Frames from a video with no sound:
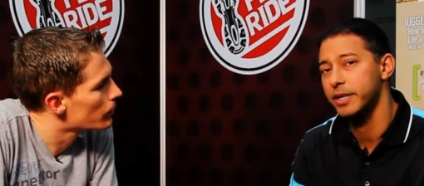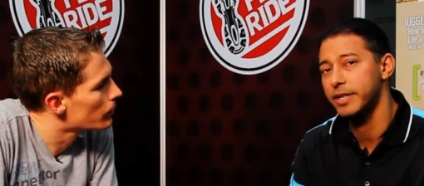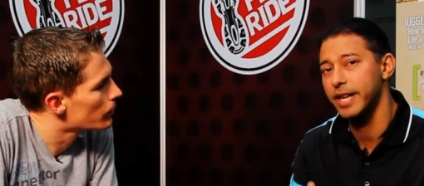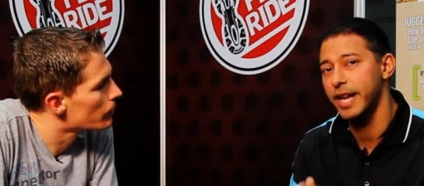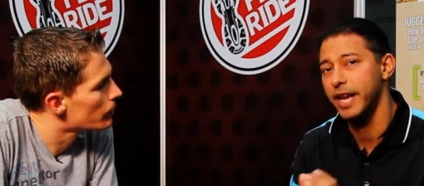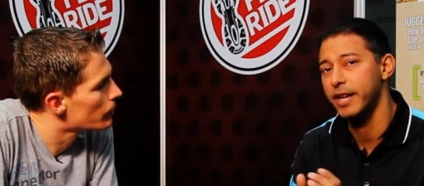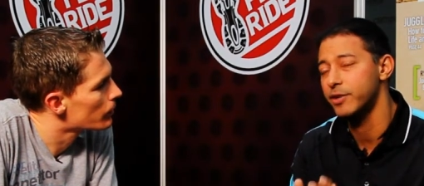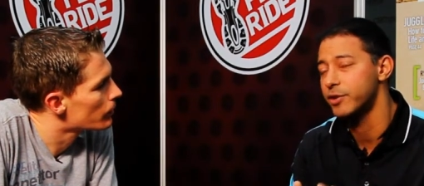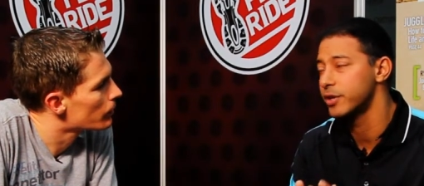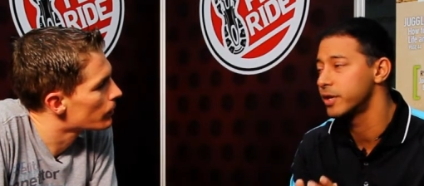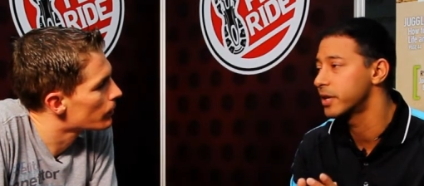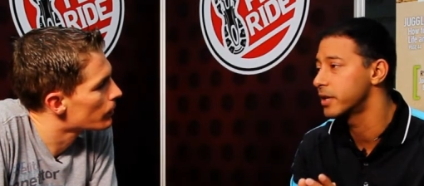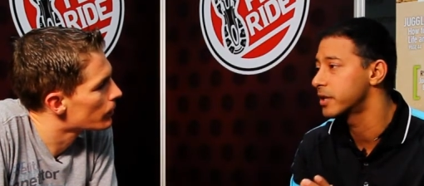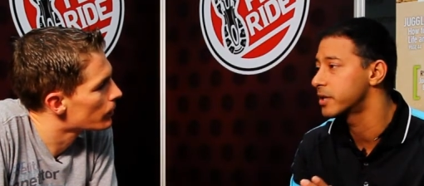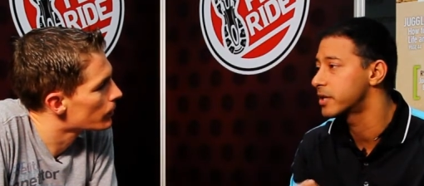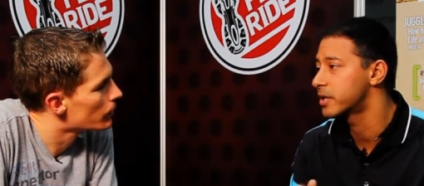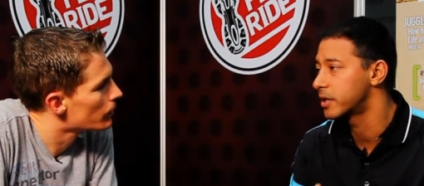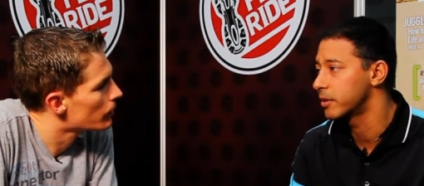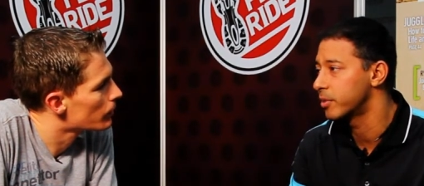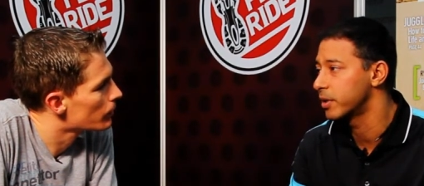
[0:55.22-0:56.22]
Speaker 1: is engineered
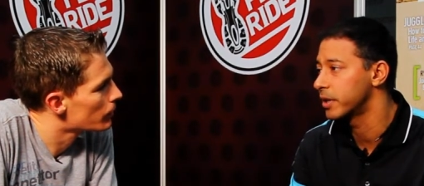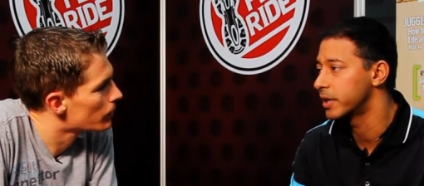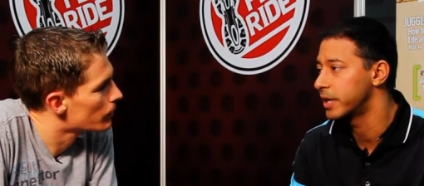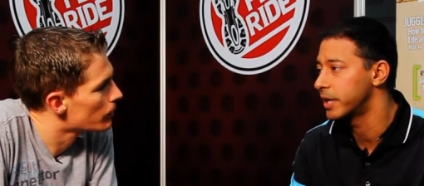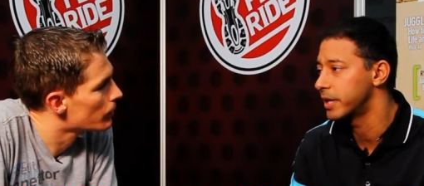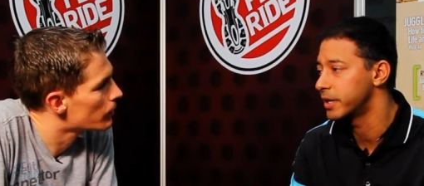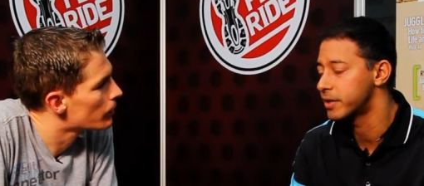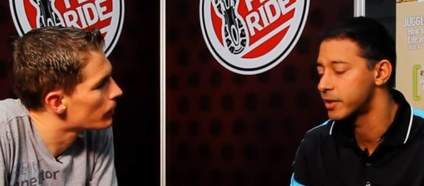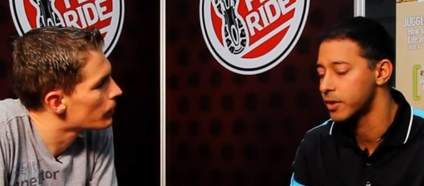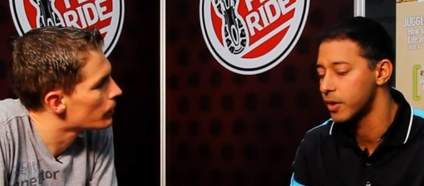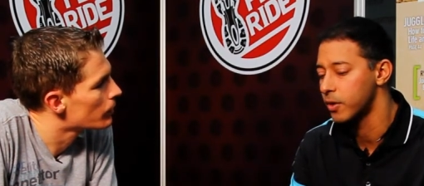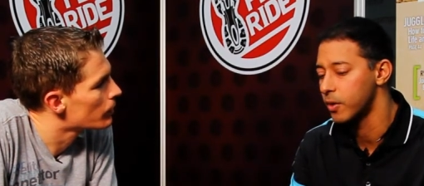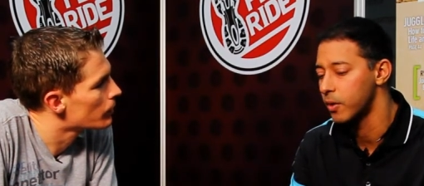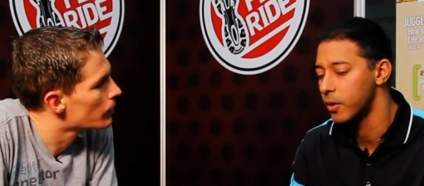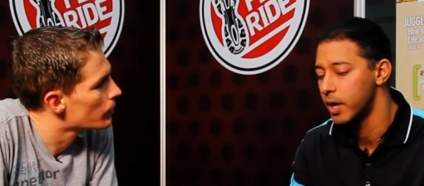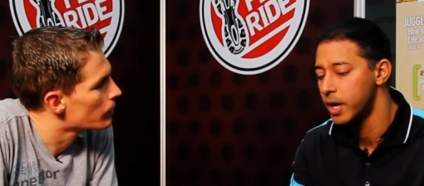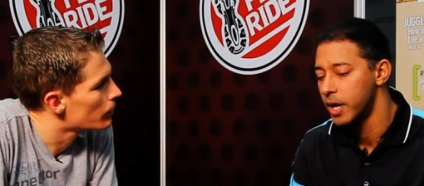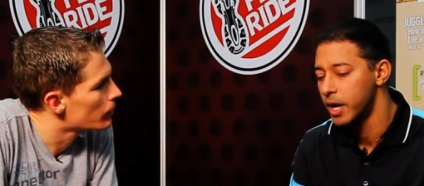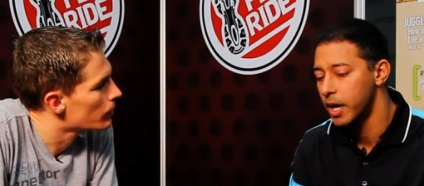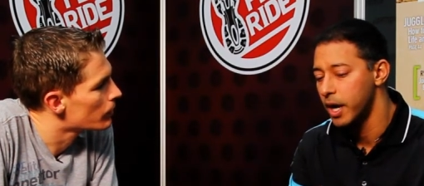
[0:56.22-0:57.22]
stability. So
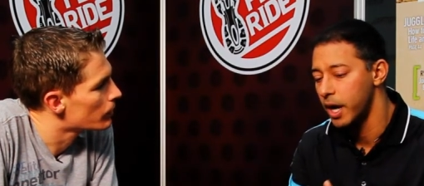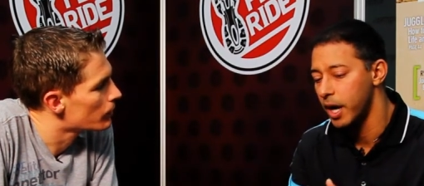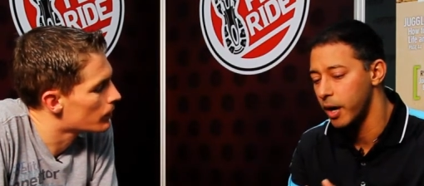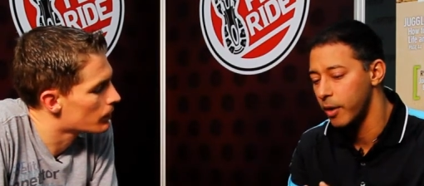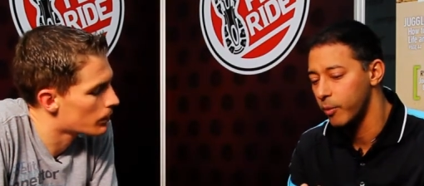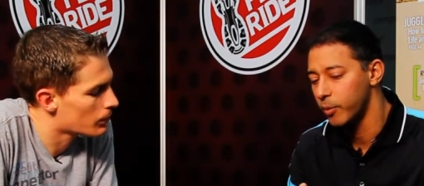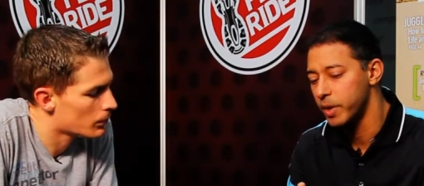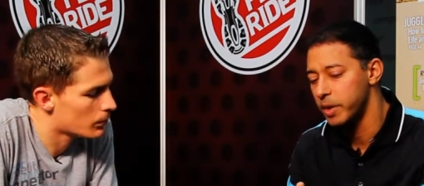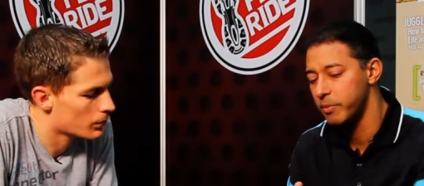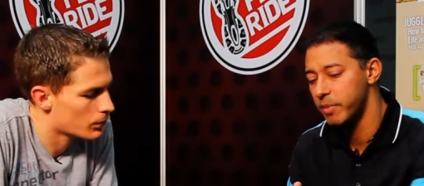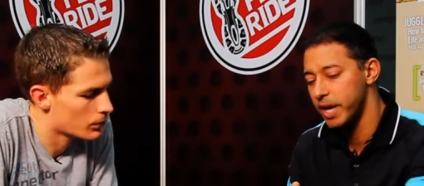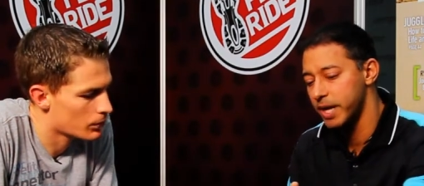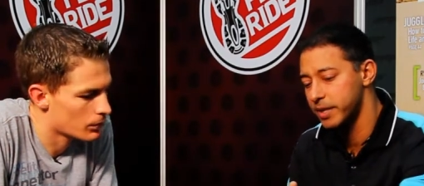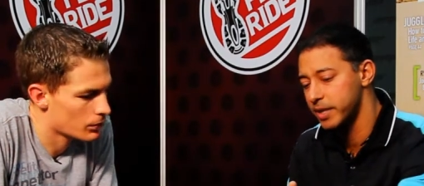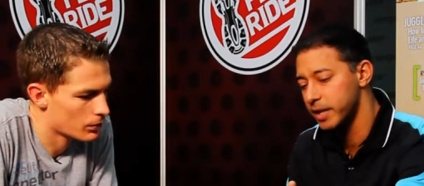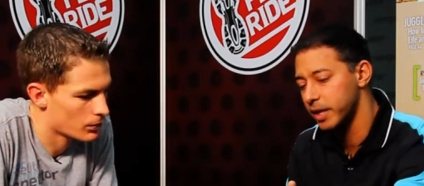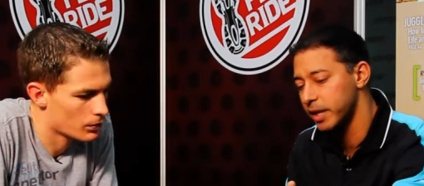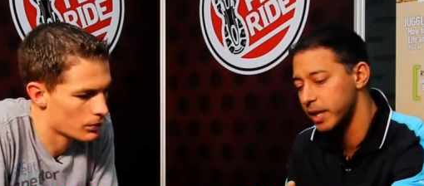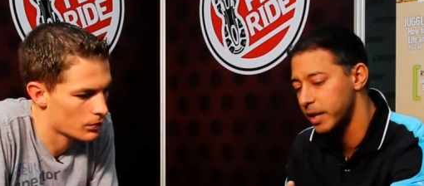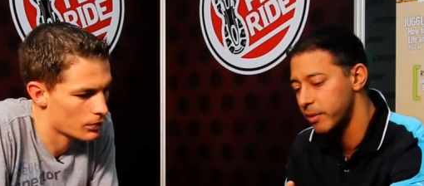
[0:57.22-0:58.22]
um, we
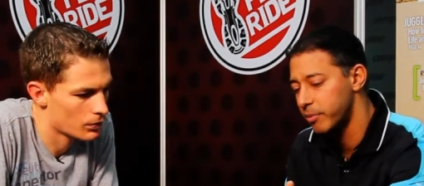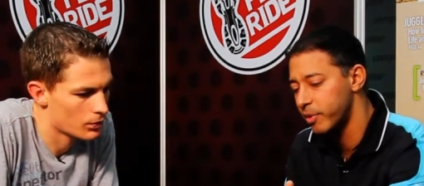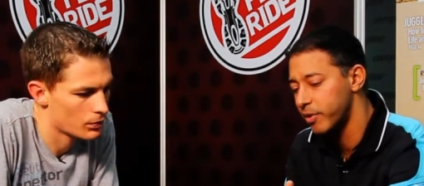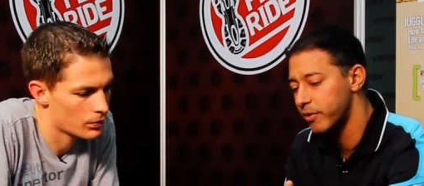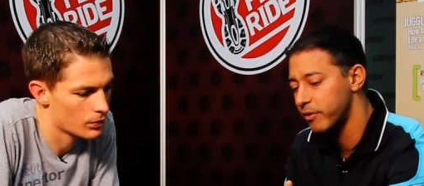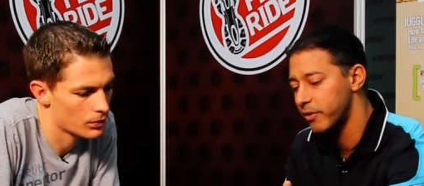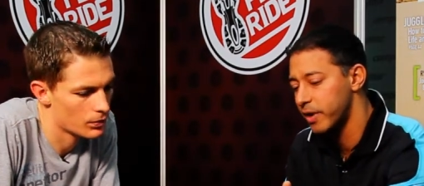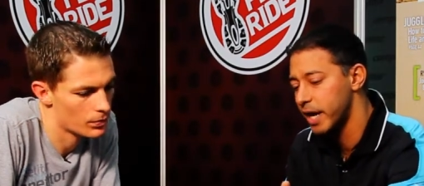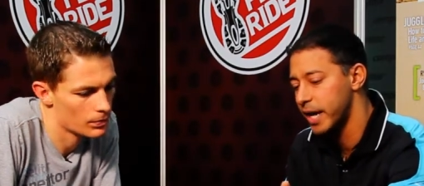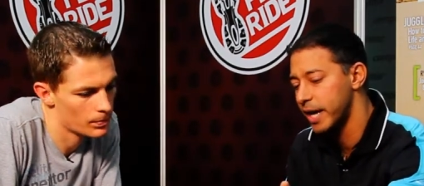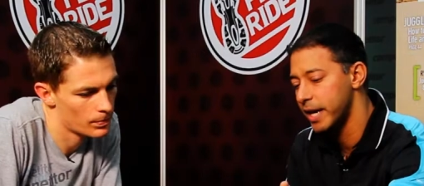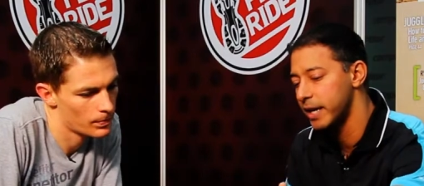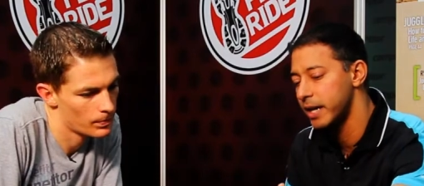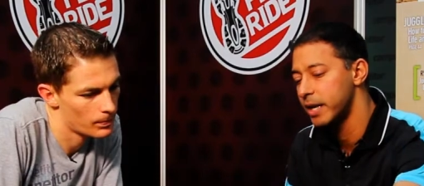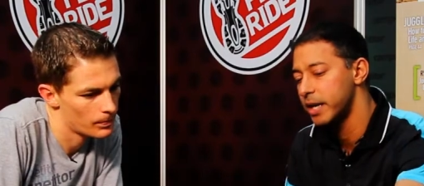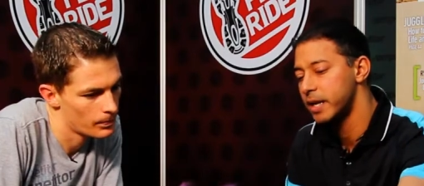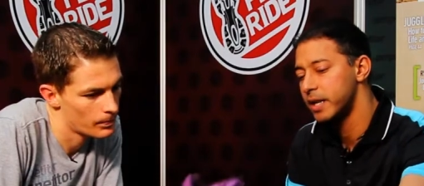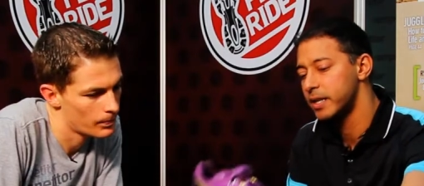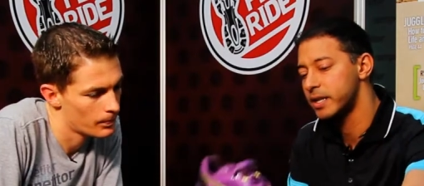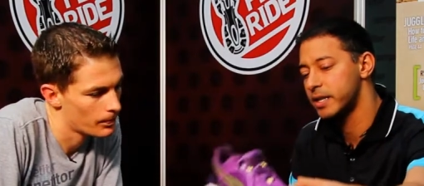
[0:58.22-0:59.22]
basically provide
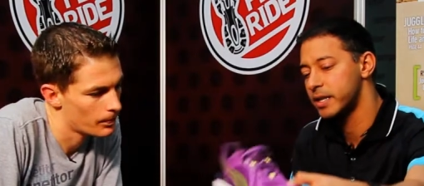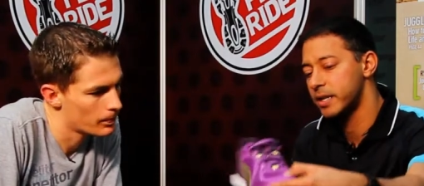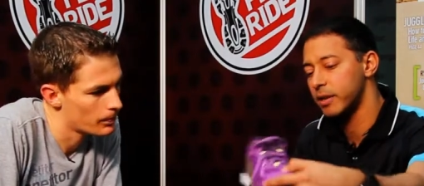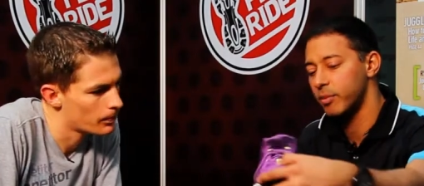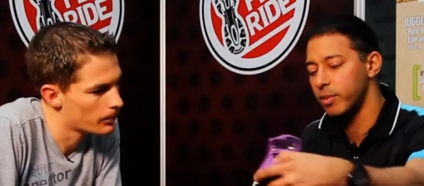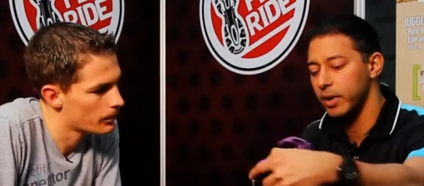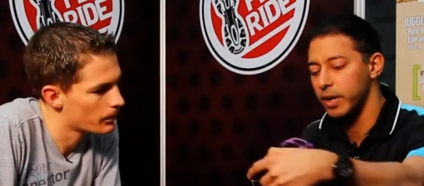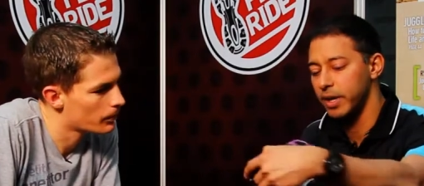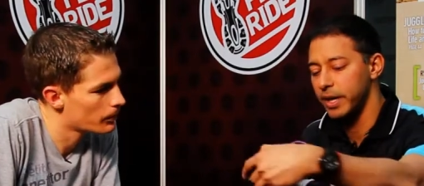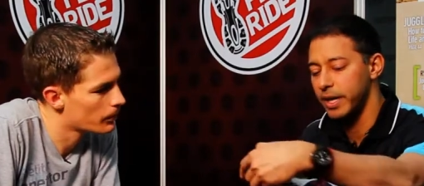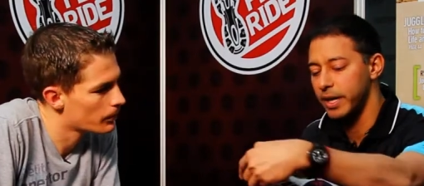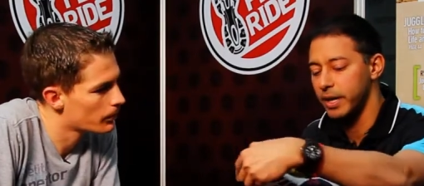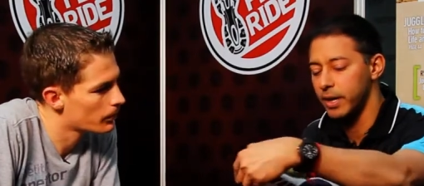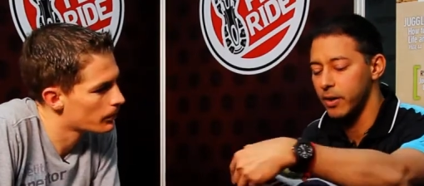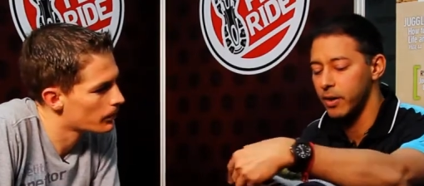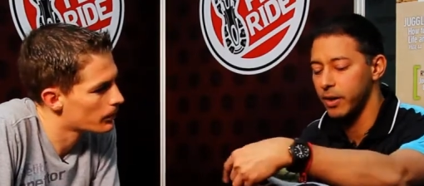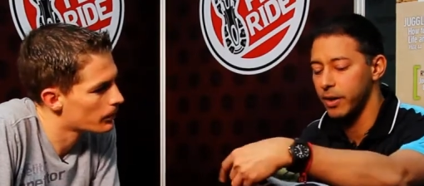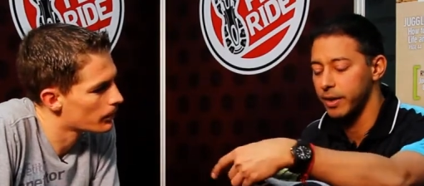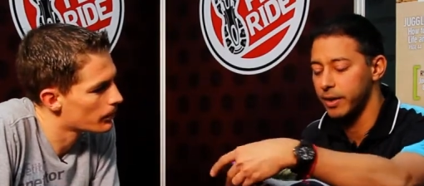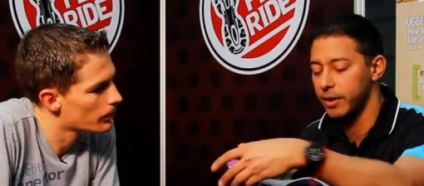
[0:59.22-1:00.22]
stability
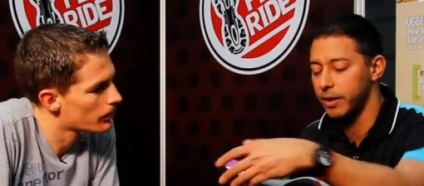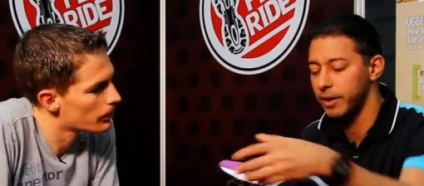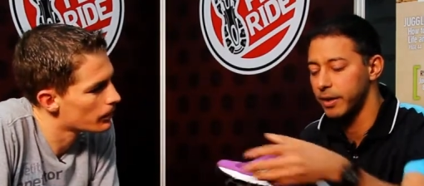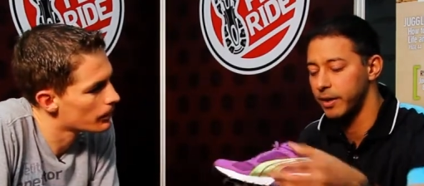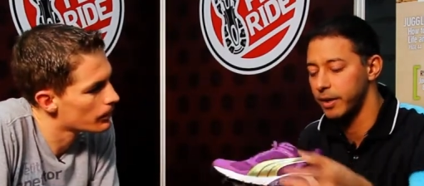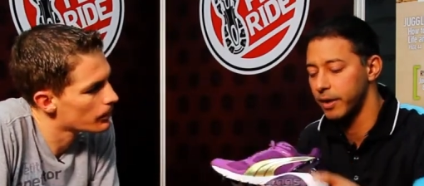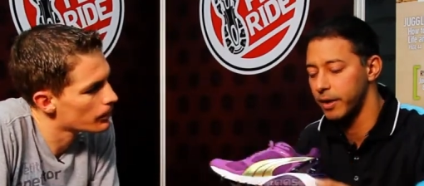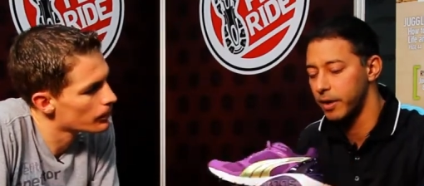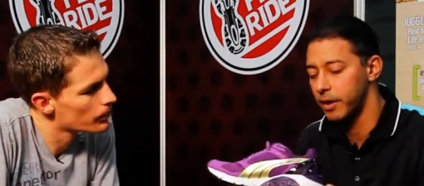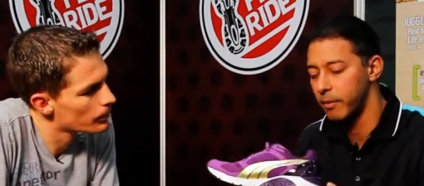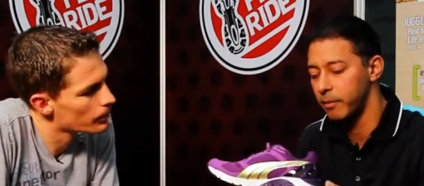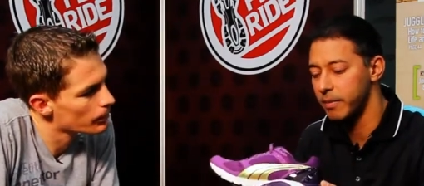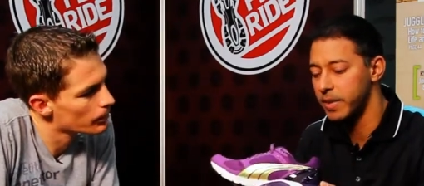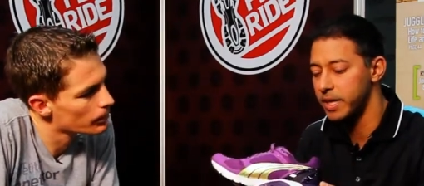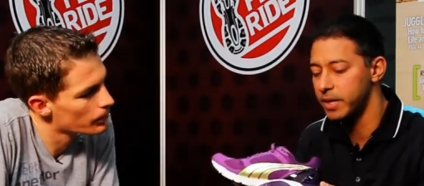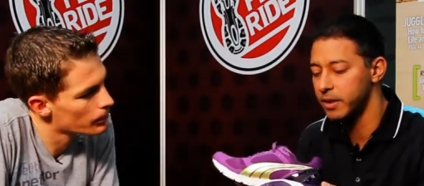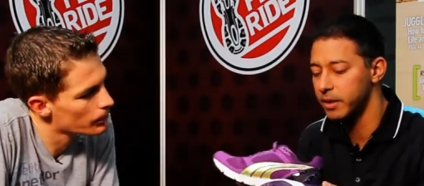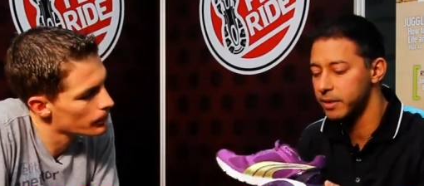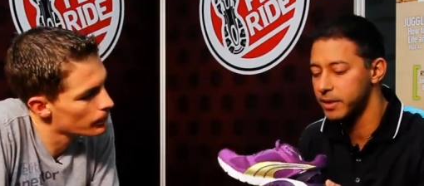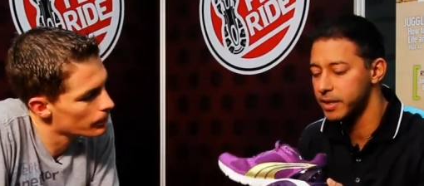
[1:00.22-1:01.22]
on the
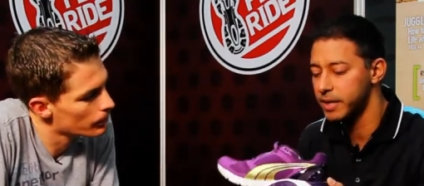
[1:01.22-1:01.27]
medial